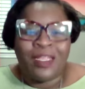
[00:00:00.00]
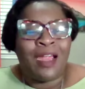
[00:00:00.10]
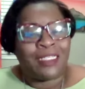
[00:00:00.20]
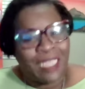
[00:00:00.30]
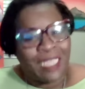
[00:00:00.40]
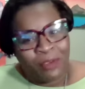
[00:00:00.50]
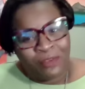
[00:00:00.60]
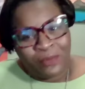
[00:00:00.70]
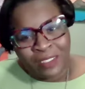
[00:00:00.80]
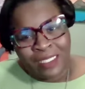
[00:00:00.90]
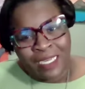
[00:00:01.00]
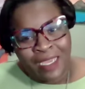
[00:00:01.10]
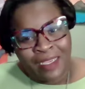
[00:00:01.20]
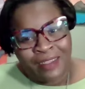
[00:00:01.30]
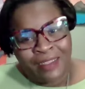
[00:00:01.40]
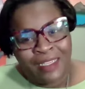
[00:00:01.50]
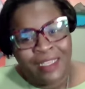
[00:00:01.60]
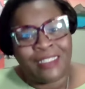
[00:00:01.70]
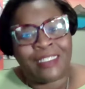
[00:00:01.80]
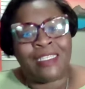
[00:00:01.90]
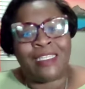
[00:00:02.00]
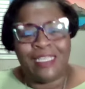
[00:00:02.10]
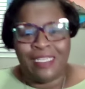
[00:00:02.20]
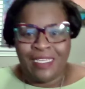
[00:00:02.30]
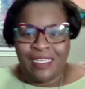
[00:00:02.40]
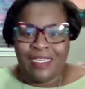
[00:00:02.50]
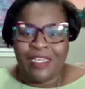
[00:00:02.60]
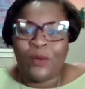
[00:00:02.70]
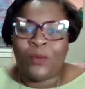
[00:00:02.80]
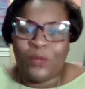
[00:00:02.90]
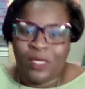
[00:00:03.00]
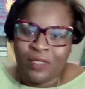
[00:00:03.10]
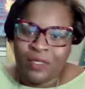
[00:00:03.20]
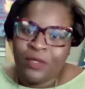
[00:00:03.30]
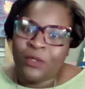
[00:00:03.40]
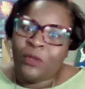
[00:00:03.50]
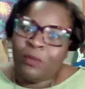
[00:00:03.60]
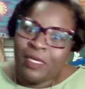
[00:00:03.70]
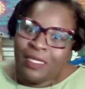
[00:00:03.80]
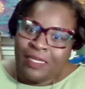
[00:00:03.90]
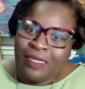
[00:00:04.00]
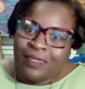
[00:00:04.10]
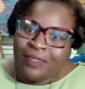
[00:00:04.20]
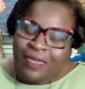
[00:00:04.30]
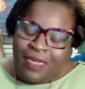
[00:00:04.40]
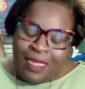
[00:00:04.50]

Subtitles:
Our topic for tonight is leading with humility.